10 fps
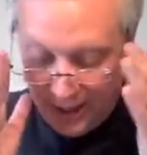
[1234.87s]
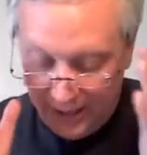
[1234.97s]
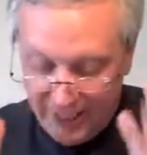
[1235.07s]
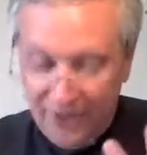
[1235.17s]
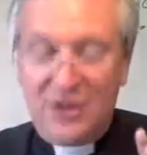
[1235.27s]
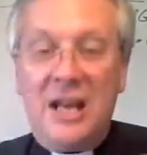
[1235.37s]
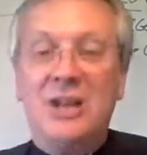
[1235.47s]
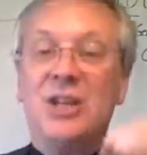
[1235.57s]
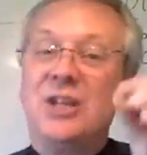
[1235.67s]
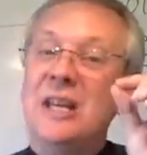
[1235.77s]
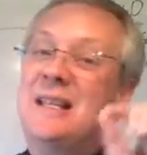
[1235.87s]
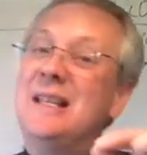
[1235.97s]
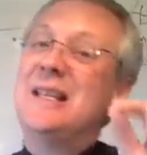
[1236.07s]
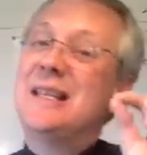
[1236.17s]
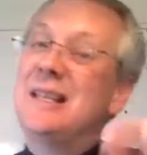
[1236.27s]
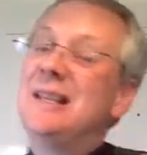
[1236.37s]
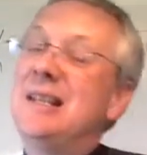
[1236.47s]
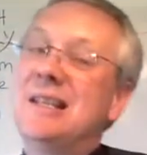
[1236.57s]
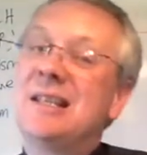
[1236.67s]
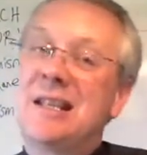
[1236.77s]
And Athanasius says this
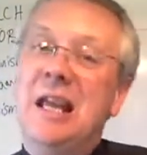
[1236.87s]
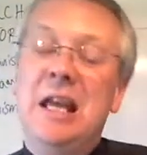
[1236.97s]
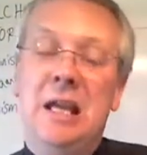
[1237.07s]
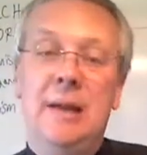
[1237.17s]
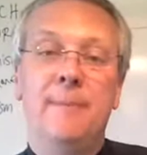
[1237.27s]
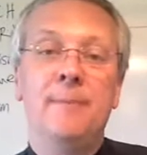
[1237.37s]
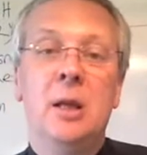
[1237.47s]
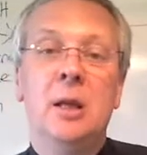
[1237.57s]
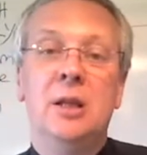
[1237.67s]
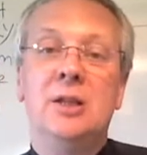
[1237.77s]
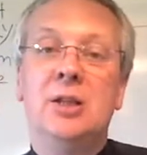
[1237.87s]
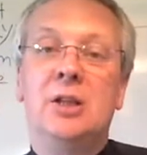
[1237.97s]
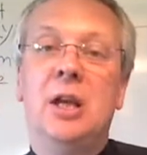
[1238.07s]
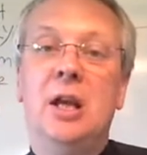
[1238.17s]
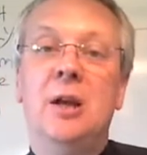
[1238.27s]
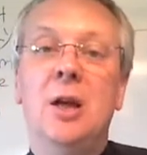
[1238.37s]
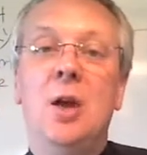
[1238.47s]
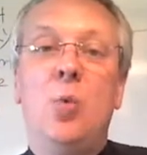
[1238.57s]
is key. This is key.